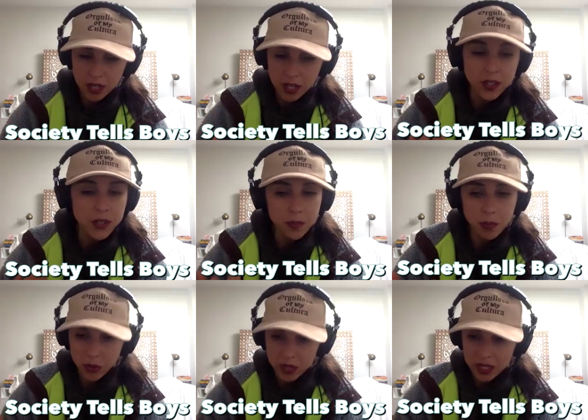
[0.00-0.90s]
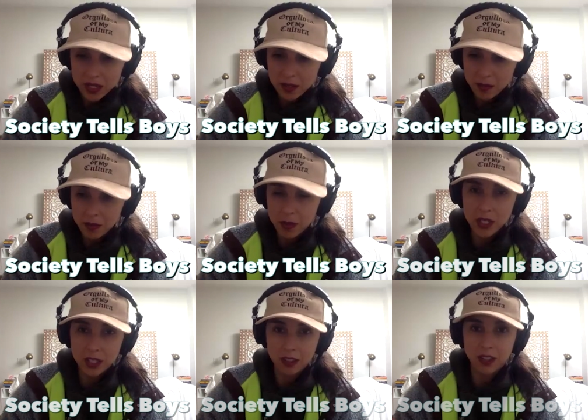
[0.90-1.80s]
tells boys,
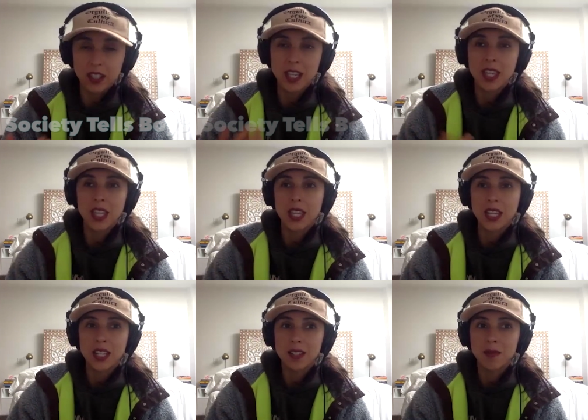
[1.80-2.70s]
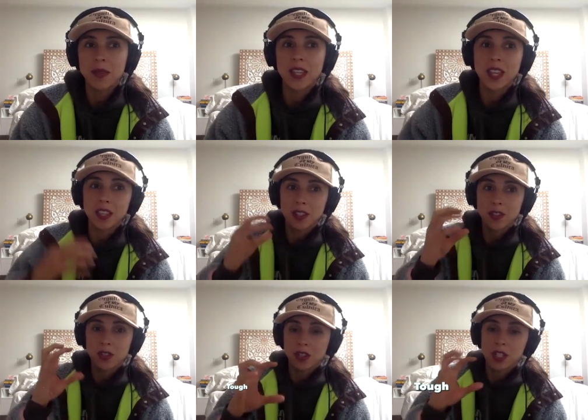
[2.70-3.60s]
particularly, that they need to be like this
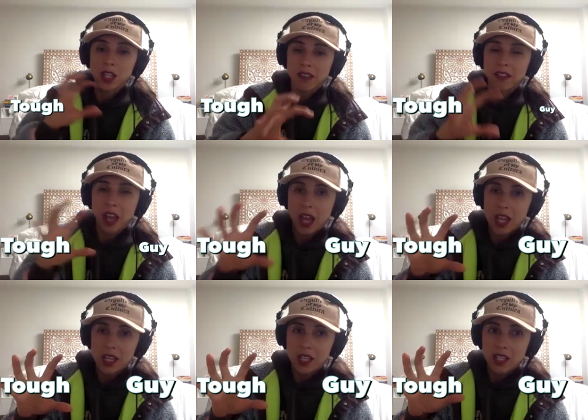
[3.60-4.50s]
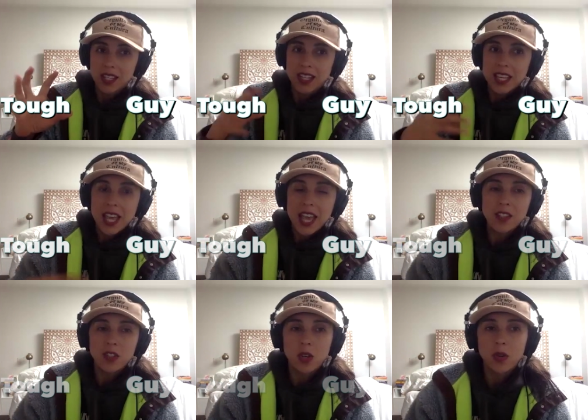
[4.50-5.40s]
certain tough guy.
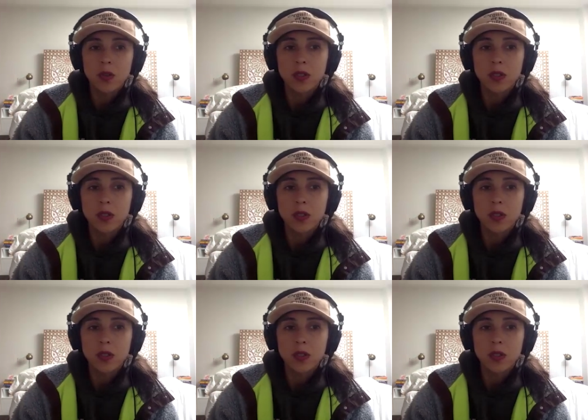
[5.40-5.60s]
And so